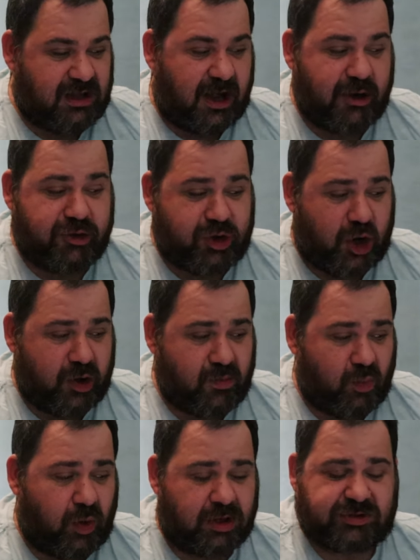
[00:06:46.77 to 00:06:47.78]
I
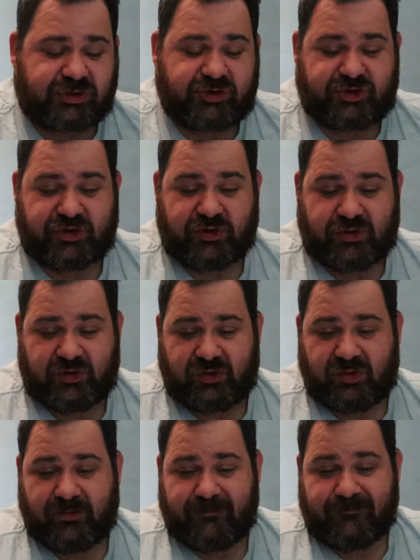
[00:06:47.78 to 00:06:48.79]
don't want to